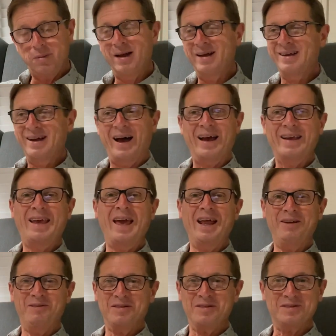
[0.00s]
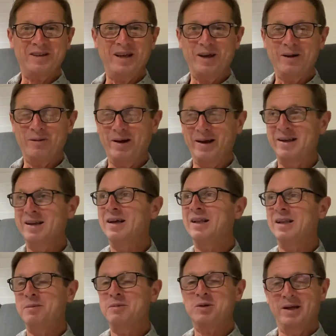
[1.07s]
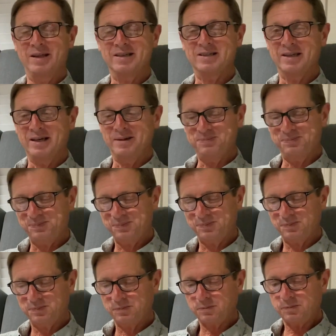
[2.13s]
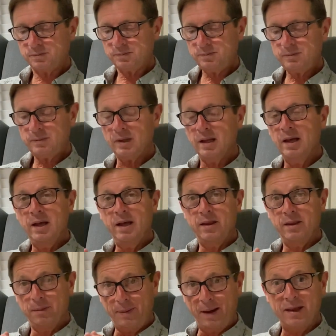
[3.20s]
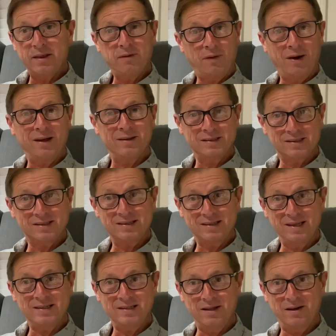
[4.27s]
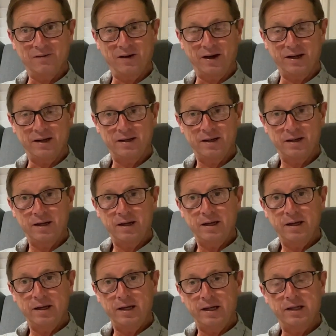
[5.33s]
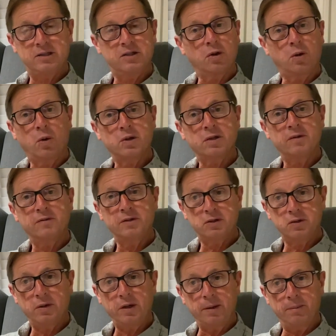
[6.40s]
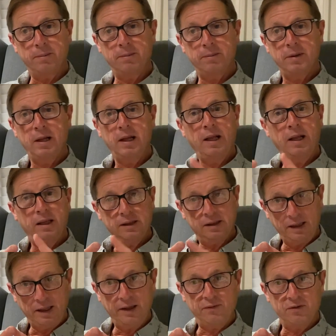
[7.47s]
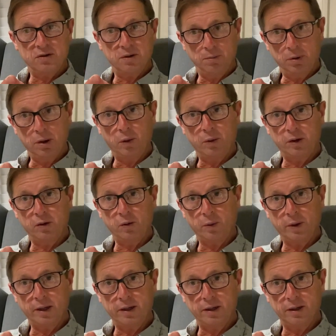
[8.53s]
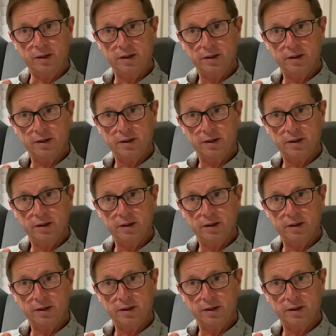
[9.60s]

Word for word: I can't even say it right. Let me try this again. The path of wildness is easy to find. It's the course of a stream, leaves blown in the wind,